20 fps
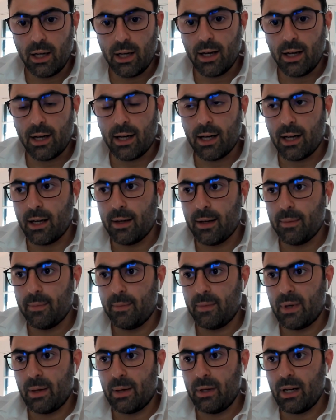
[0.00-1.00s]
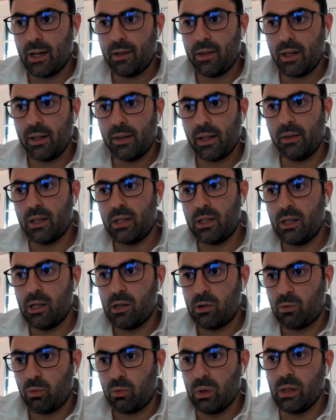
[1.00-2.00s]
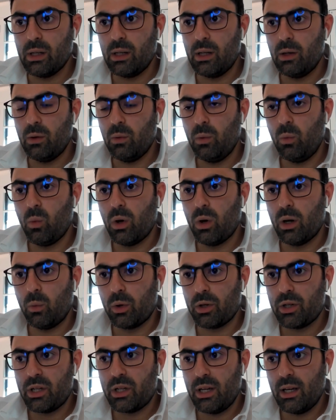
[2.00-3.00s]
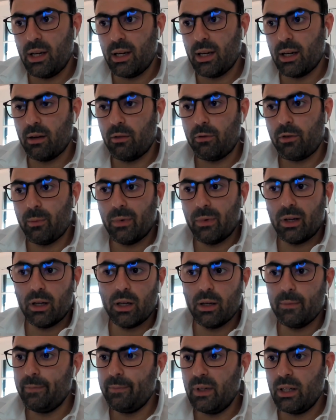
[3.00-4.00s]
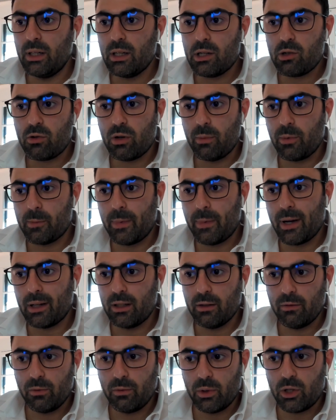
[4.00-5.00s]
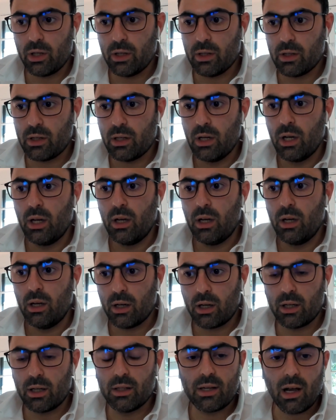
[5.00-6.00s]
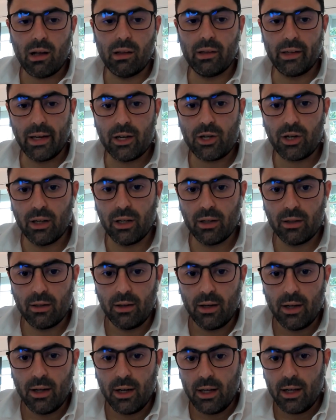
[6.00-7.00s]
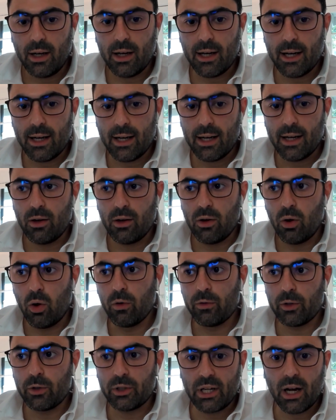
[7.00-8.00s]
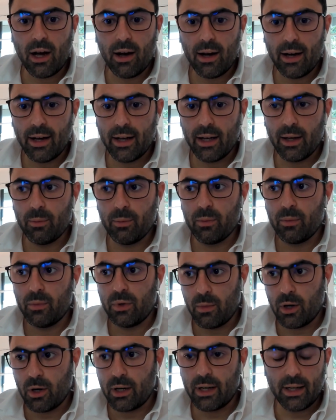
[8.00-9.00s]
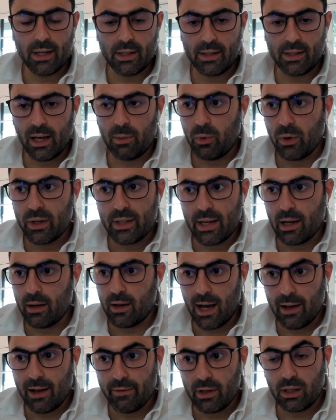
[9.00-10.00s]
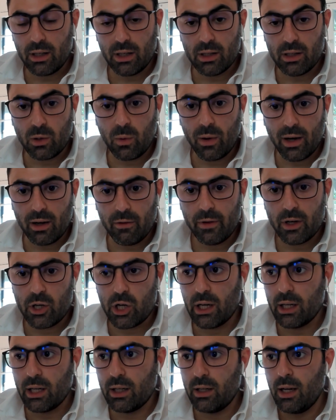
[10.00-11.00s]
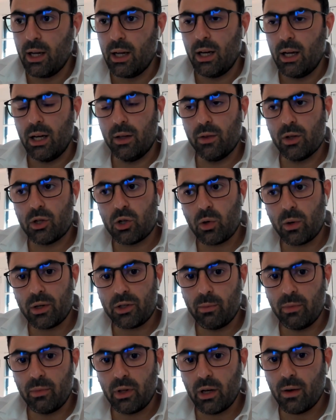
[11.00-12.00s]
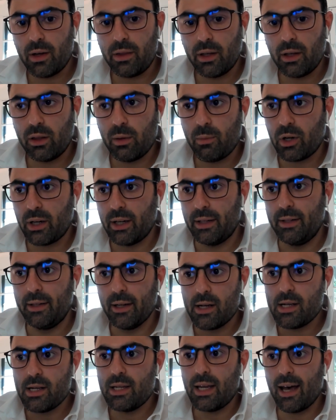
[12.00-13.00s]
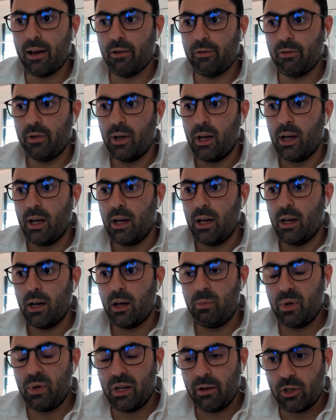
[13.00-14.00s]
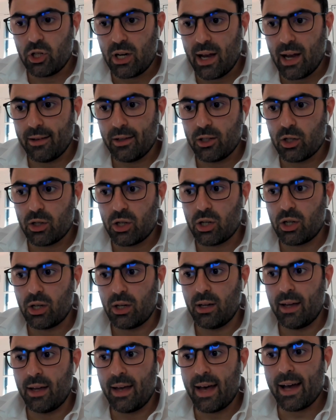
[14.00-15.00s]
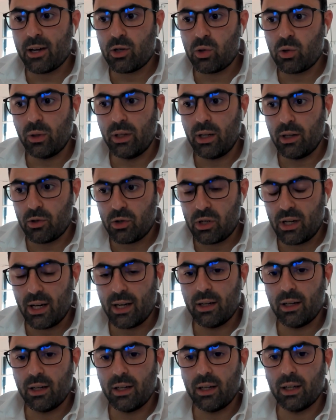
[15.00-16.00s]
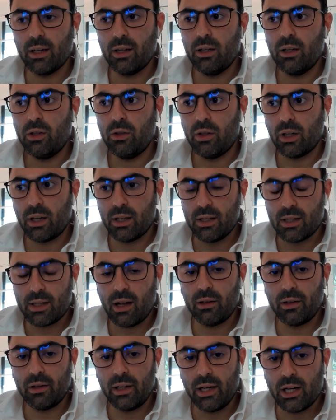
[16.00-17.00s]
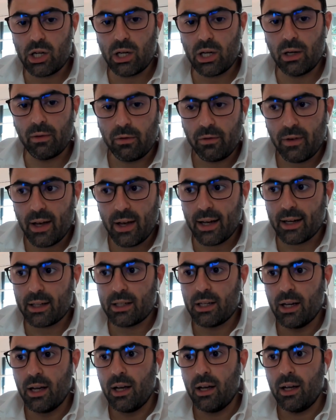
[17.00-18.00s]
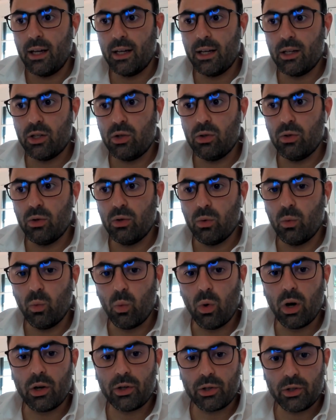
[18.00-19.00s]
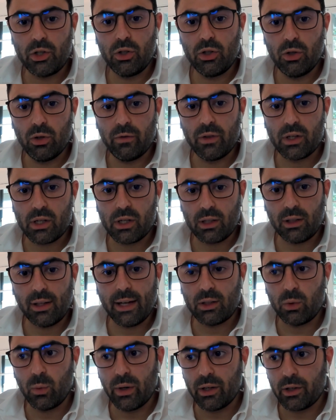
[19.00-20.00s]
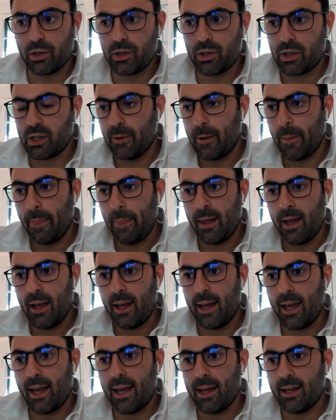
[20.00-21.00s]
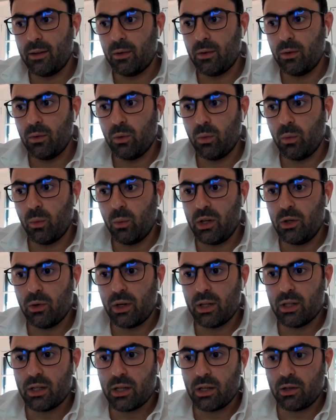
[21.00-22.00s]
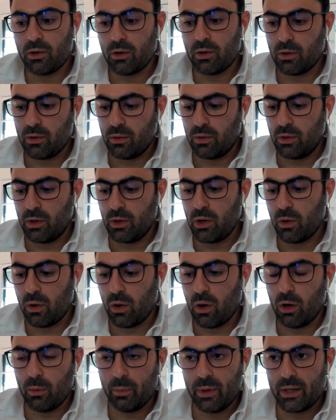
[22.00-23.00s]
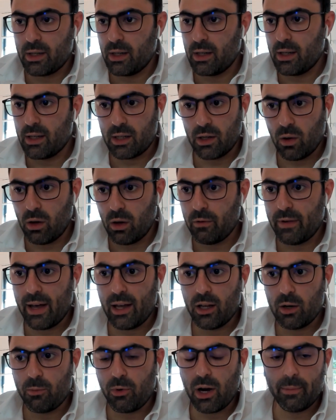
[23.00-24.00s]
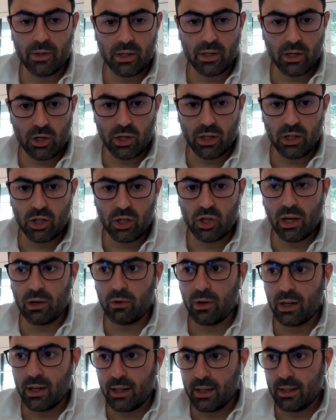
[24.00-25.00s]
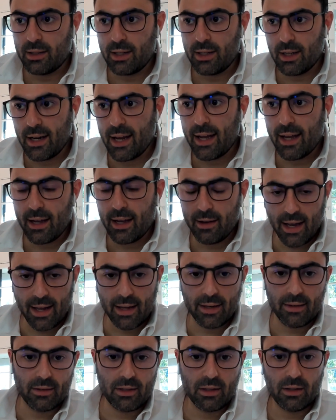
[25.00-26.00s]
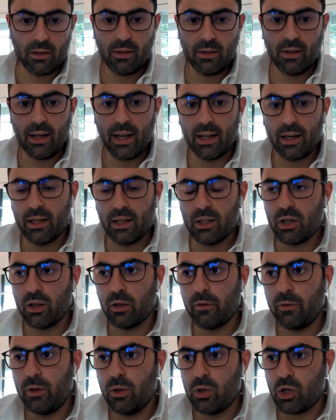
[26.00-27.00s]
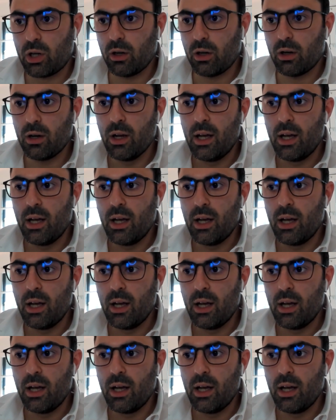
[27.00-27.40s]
I think that this is really what we're seeing from an industry perspective, which is a consolidation. Over time, the market, as Dan points out, obviously is quite efficient. In the short term, though, I think the market does have a bit of a challenge actually understanding the consolidation of effect into one or two of the select winners. And when you consider, all business and all value proposition is generated today and into the future,